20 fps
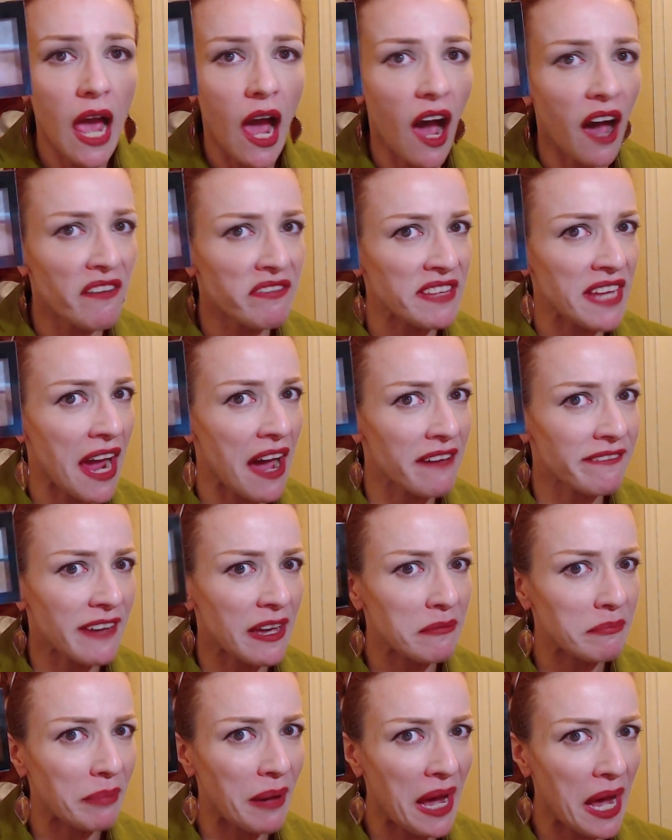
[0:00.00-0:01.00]
of the
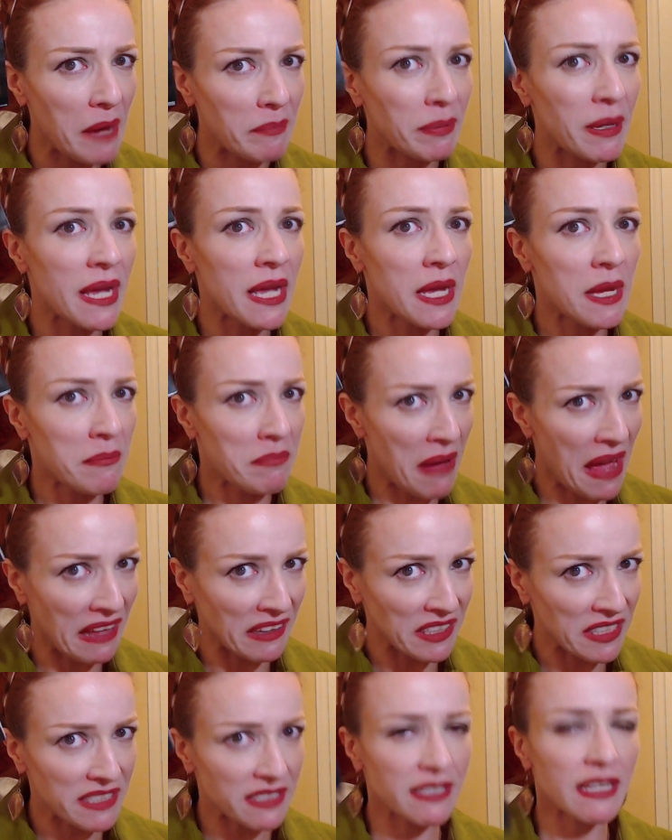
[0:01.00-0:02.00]
Avant Pop
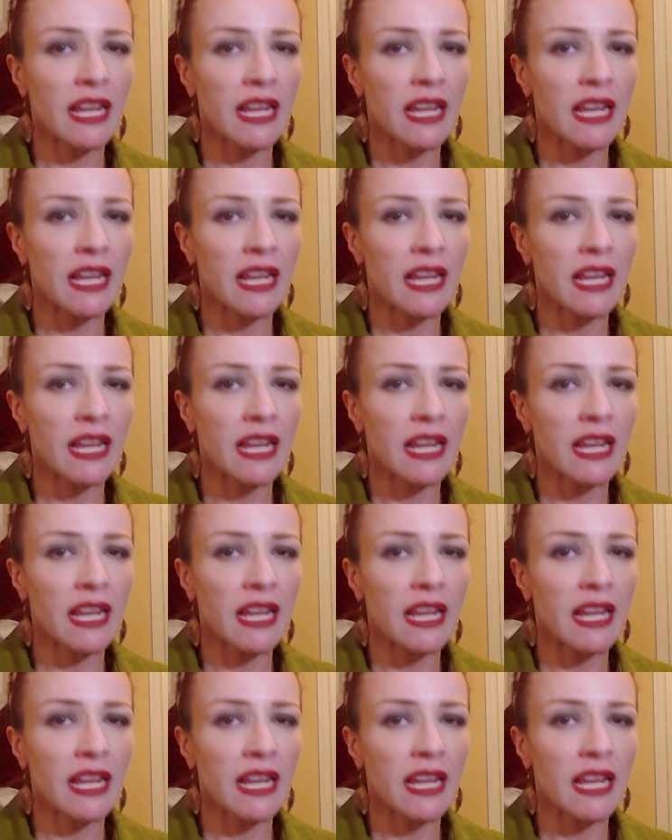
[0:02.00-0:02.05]
palettes.